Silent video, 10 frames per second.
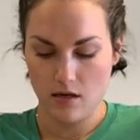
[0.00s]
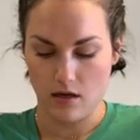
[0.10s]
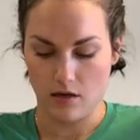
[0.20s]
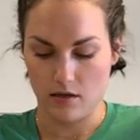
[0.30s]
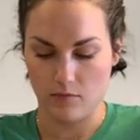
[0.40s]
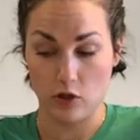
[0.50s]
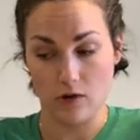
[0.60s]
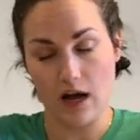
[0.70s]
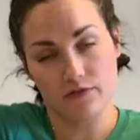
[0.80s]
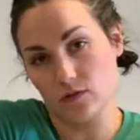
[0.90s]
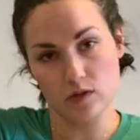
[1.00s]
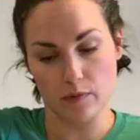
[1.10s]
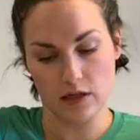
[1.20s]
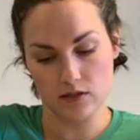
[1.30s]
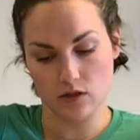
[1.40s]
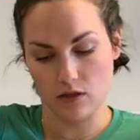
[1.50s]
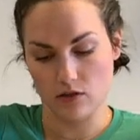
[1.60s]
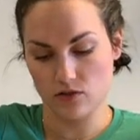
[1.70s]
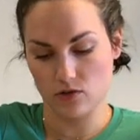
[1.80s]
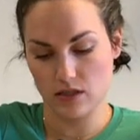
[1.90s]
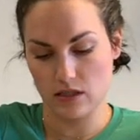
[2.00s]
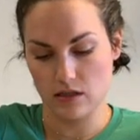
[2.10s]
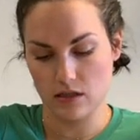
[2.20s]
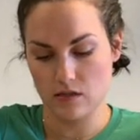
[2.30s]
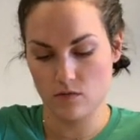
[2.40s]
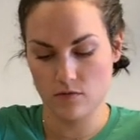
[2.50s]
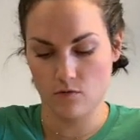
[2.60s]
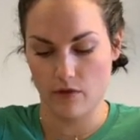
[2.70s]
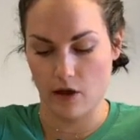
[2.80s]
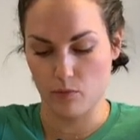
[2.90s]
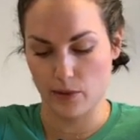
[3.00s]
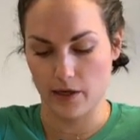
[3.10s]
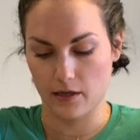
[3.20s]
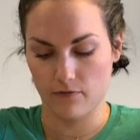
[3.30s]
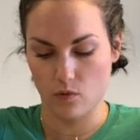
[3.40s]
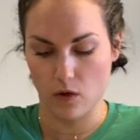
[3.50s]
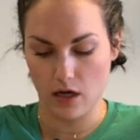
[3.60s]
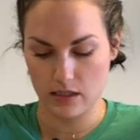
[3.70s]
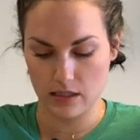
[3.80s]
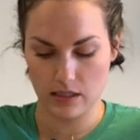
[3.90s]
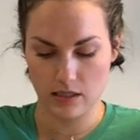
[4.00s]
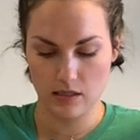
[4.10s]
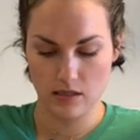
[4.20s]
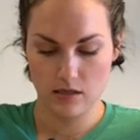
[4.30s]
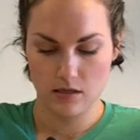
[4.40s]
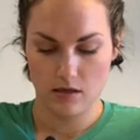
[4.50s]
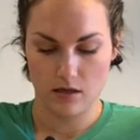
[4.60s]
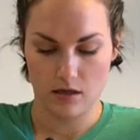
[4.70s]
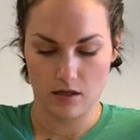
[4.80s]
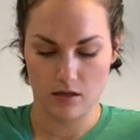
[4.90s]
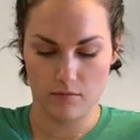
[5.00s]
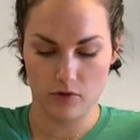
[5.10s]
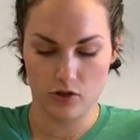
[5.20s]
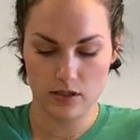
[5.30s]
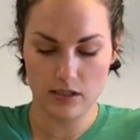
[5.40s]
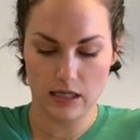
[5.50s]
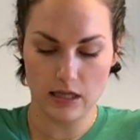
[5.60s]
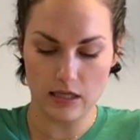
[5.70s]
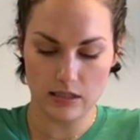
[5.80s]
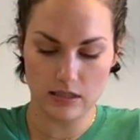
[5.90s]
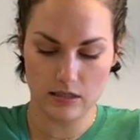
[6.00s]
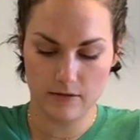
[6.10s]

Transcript: You don't have to use buns. You can also just eat these without bread if you want. But they're just like this.